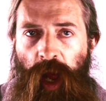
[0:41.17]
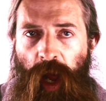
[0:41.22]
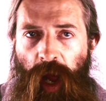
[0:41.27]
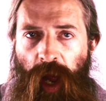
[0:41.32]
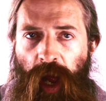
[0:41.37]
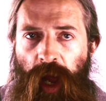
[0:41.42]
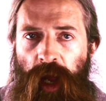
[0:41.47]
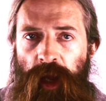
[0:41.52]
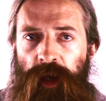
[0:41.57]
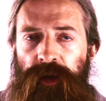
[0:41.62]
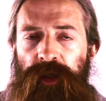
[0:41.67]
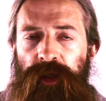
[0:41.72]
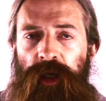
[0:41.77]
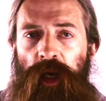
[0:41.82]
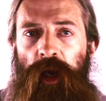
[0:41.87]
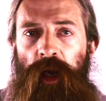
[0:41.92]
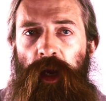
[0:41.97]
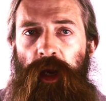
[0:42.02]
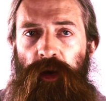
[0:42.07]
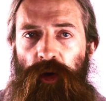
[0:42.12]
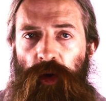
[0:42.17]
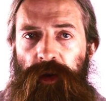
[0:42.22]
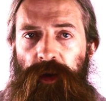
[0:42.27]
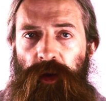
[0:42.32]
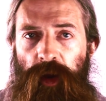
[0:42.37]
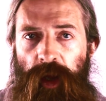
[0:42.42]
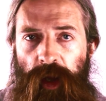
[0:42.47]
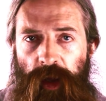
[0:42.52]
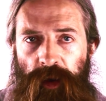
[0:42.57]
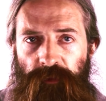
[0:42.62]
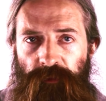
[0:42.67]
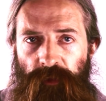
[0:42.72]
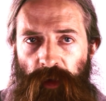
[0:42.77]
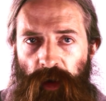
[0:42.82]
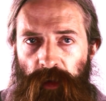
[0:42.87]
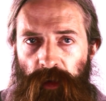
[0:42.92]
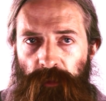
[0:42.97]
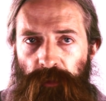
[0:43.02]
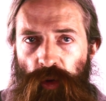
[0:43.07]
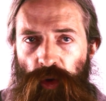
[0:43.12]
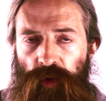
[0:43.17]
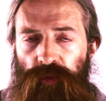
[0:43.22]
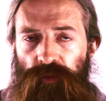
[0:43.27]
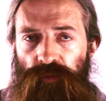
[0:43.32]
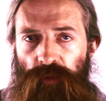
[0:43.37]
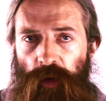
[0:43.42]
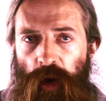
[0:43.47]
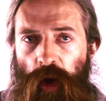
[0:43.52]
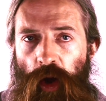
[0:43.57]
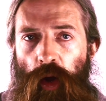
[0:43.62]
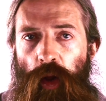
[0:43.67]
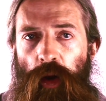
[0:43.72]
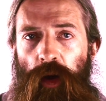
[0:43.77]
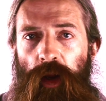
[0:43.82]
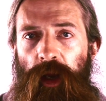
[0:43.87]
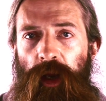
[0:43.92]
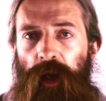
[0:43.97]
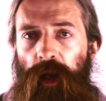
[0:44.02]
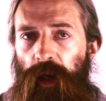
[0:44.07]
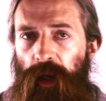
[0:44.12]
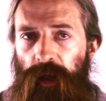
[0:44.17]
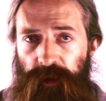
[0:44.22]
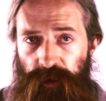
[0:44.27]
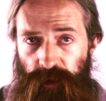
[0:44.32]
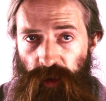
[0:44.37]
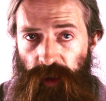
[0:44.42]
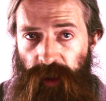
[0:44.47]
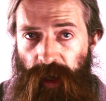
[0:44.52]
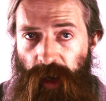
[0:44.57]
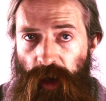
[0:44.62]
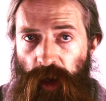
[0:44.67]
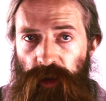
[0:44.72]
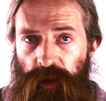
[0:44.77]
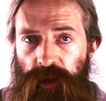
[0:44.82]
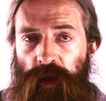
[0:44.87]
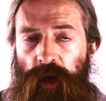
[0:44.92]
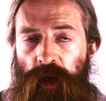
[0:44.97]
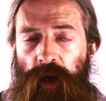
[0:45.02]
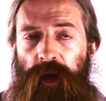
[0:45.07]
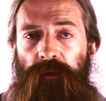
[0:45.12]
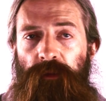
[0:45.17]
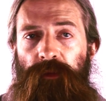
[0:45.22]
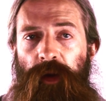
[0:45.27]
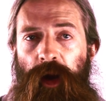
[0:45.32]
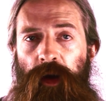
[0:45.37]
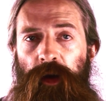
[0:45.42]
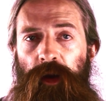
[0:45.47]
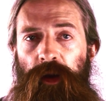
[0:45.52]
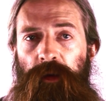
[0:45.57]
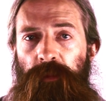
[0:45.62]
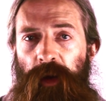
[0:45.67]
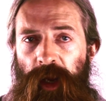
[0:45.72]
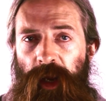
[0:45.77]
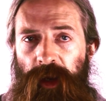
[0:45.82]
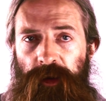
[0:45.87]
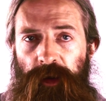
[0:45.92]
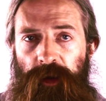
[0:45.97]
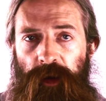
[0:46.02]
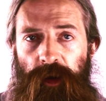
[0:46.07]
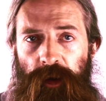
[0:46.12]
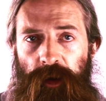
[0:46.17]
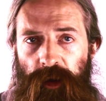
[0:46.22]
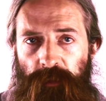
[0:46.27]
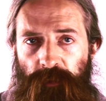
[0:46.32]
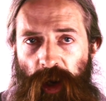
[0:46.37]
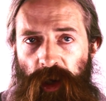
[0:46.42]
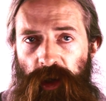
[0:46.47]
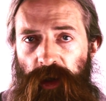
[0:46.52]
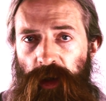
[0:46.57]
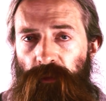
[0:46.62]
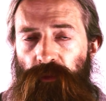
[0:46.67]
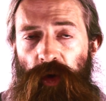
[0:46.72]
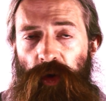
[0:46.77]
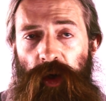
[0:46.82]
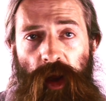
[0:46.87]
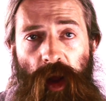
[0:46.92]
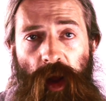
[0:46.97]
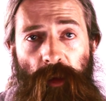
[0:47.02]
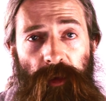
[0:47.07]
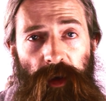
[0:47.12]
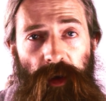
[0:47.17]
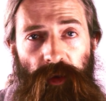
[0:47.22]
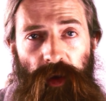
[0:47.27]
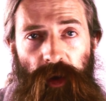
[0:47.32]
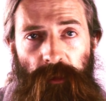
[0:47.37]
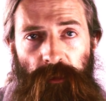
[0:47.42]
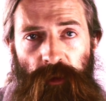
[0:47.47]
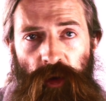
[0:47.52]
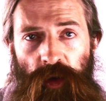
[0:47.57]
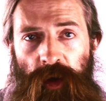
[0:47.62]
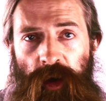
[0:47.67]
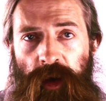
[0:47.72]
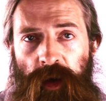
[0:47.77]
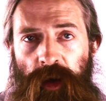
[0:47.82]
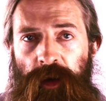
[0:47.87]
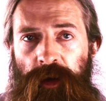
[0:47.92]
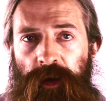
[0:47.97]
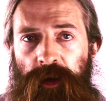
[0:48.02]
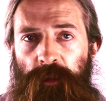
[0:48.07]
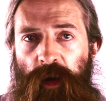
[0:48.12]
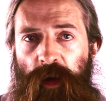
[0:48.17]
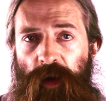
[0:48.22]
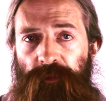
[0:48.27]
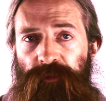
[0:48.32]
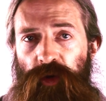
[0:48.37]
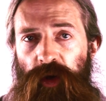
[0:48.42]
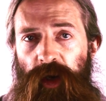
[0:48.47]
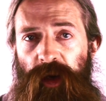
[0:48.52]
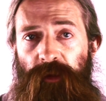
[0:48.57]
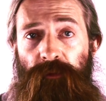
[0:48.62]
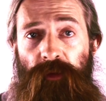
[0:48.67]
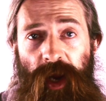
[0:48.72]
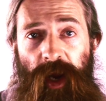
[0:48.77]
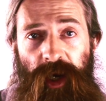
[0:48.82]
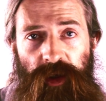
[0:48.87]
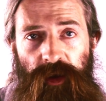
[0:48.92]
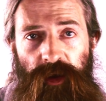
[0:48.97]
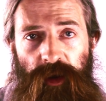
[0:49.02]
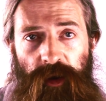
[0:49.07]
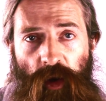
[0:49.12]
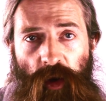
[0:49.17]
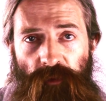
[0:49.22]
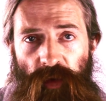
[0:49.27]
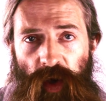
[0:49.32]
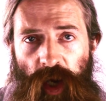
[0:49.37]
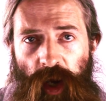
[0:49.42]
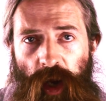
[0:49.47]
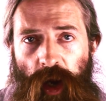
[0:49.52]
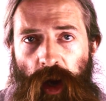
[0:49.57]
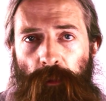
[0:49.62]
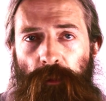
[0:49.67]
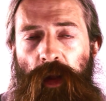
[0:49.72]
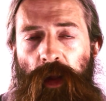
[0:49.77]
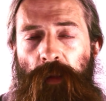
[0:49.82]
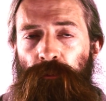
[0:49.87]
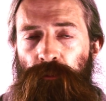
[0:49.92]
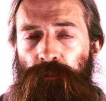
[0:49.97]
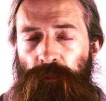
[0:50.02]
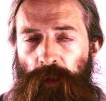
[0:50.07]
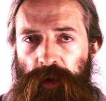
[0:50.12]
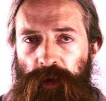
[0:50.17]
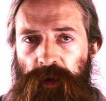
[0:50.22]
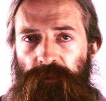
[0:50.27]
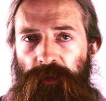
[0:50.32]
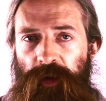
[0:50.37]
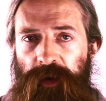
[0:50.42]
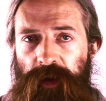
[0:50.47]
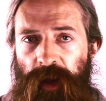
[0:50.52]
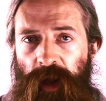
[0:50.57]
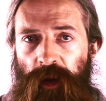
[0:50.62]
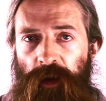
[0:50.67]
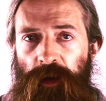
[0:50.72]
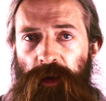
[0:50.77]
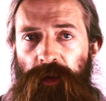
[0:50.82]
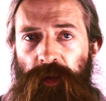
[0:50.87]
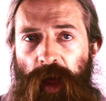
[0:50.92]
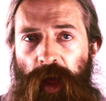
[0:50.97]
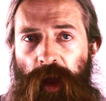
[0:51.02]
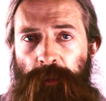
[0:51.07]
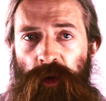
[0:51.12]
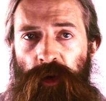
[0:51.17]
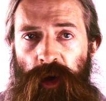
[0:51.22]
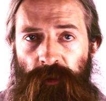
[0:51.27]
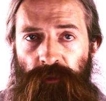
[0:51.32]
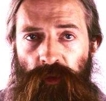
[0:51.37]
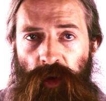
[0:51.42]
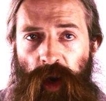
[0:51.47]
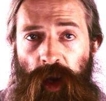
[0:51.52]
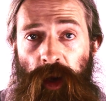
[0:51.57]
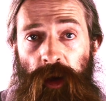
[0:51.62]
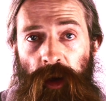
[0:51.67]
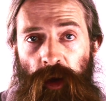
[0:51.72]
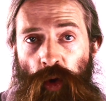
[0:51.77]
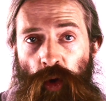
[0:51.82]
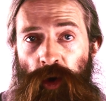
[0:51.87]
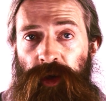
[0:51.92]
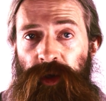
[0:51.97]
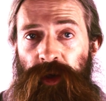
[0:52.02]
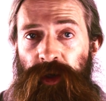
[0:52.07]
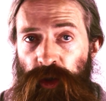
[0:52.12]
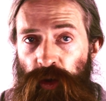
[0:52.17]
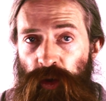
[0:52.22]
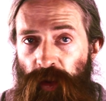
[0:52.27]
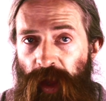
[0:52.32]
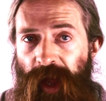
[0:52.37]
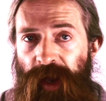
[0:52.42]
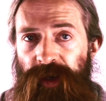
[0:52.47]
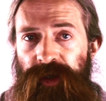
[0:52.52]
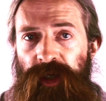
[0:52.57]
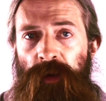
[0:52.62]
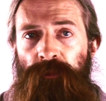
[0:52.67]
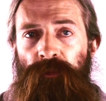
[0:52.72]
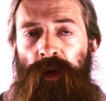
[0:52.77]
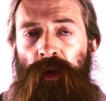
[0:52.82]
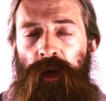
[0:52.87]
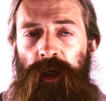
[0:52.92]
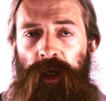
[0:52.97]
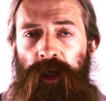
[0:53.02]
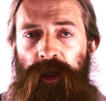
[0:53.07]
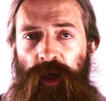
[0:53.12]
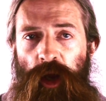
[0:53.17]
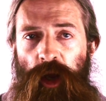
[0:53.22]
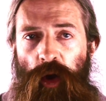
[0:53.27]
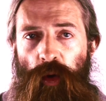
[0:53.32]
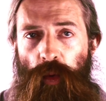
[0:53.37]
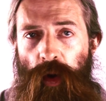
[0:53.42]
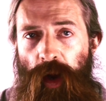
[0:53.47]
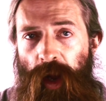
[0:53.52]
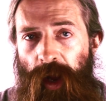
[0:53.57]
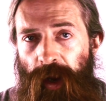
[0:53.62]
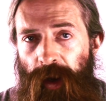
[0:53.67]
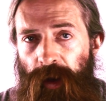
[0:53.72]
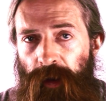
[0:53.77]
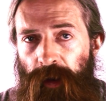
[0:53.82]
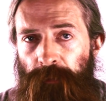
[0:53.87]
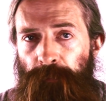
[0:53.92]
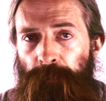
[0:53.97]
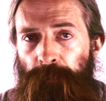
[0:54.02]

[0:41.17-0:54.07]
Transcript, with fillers: And it also has a very important role during adulthood in various places, especially, for example, in the immune system. After an infection is overcome, most of the cells that proliferated in order to do that need to go away.